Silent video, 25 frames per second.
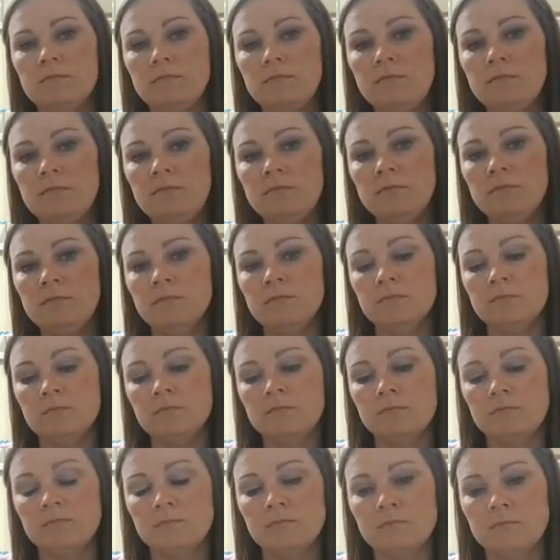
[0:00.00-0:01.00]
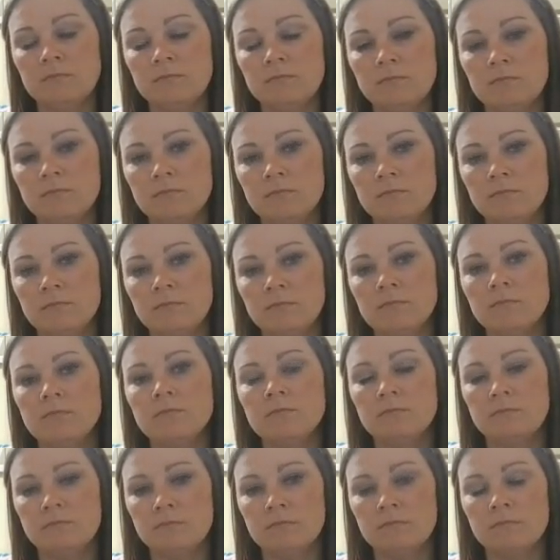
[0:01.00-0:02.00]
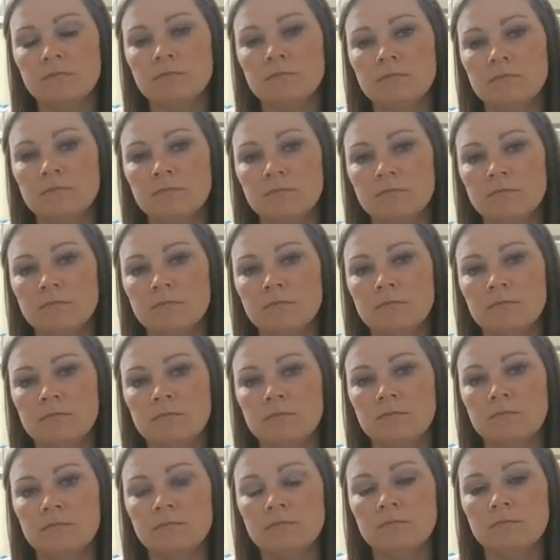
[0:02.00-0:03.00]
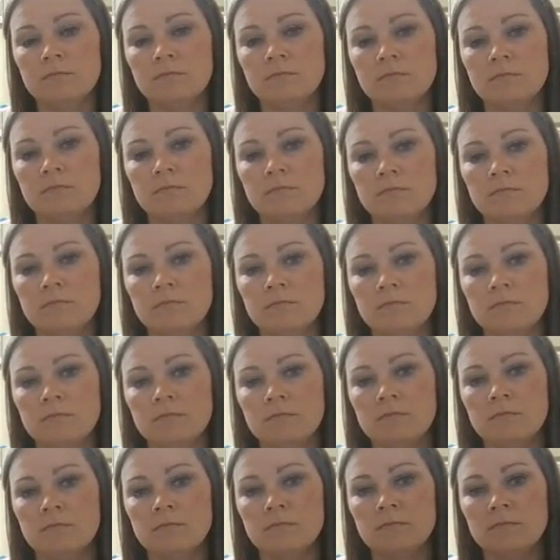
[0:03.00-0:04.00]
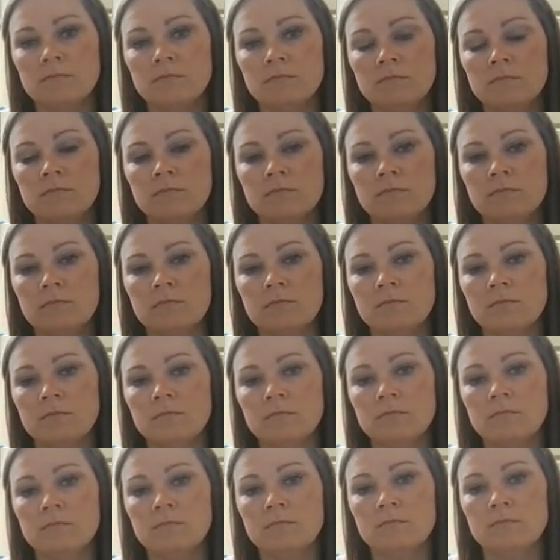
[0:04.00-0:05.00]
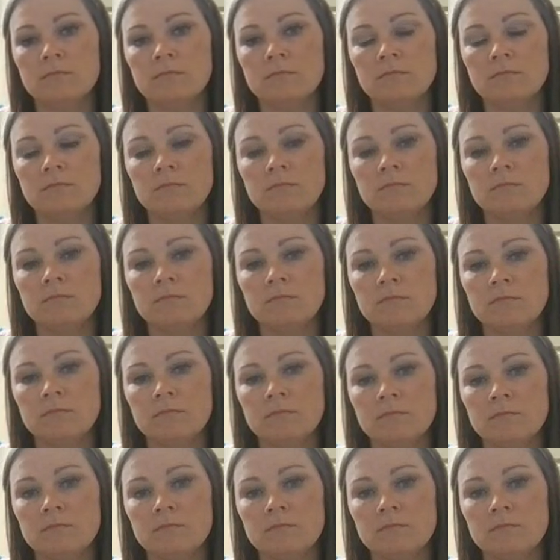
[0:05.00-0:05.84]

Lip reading: (not speaking)